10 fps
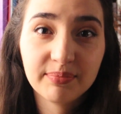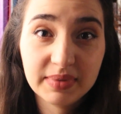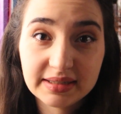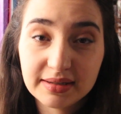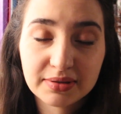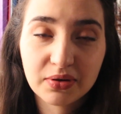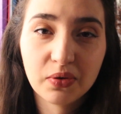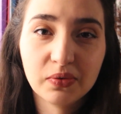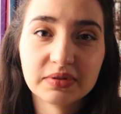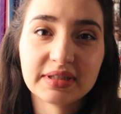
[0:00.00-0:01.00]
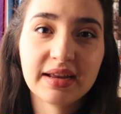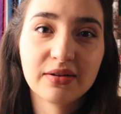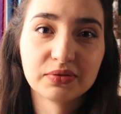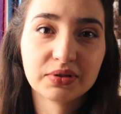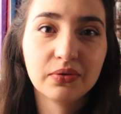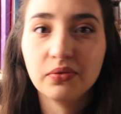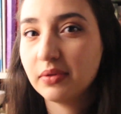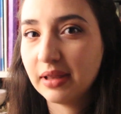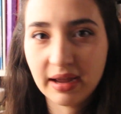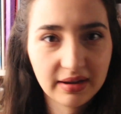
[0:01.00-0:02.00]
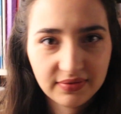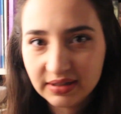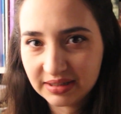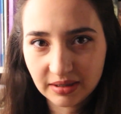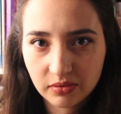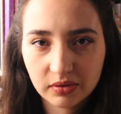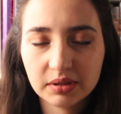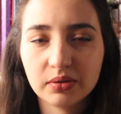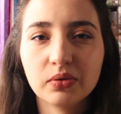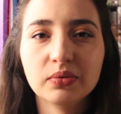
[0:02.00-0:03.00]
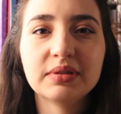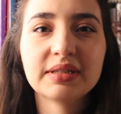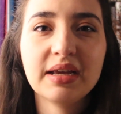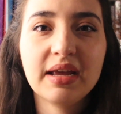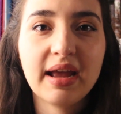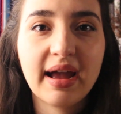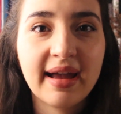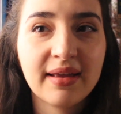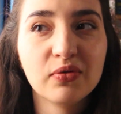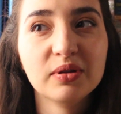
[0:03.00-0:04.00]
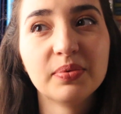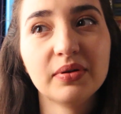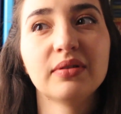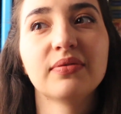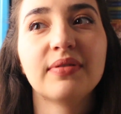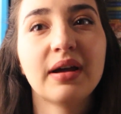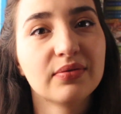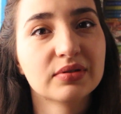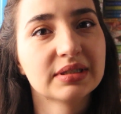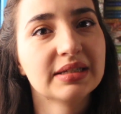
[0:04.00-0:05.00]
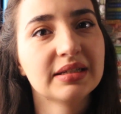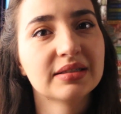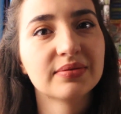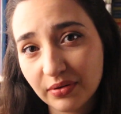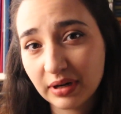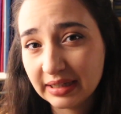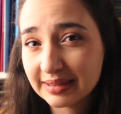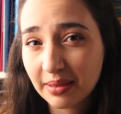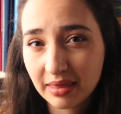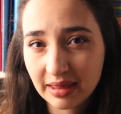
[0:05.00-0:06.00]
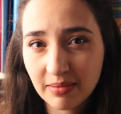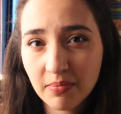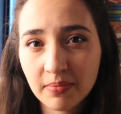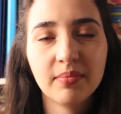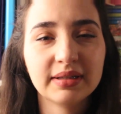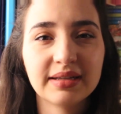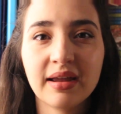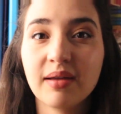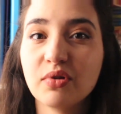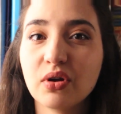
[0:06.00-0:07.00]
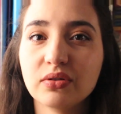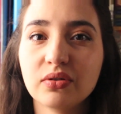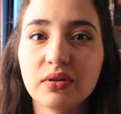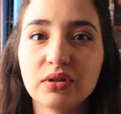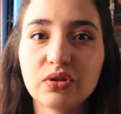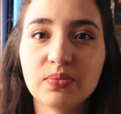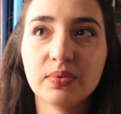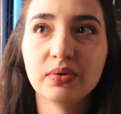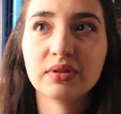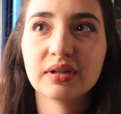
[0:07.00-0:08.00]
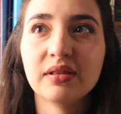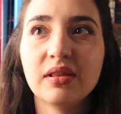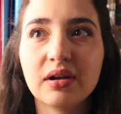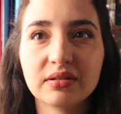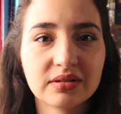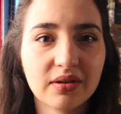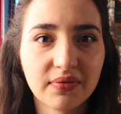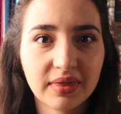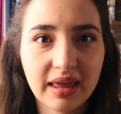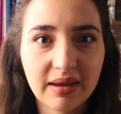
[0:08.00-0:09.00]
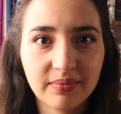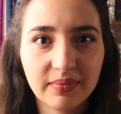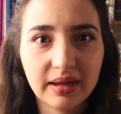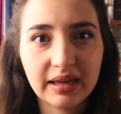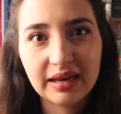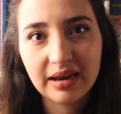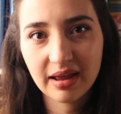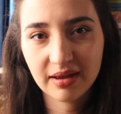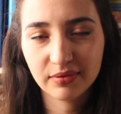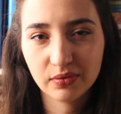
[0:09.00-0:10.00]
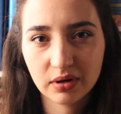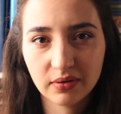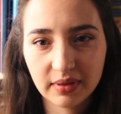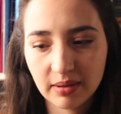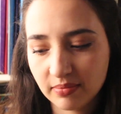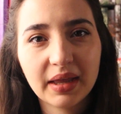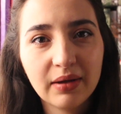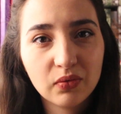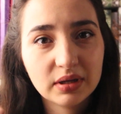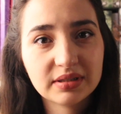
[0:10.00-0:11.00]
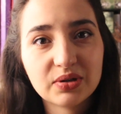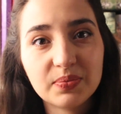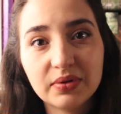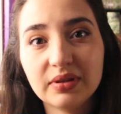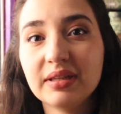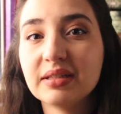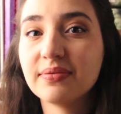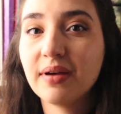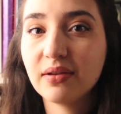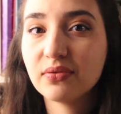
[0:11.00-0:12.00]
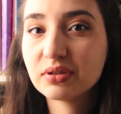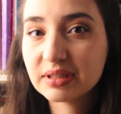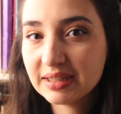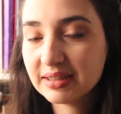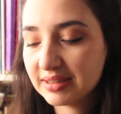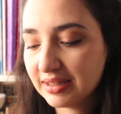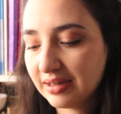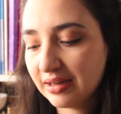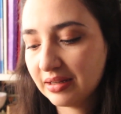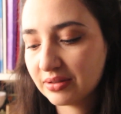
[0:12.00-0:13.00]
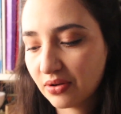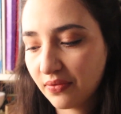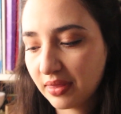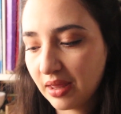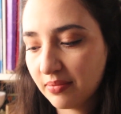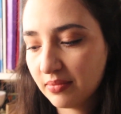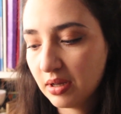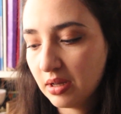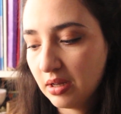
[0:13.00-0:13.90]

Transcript: business goals, and also life in general goals. I will put 5 or 6 for each theme, but I am not going to put lots of them in every one of them. I want to put these 5 or 6 in each of them,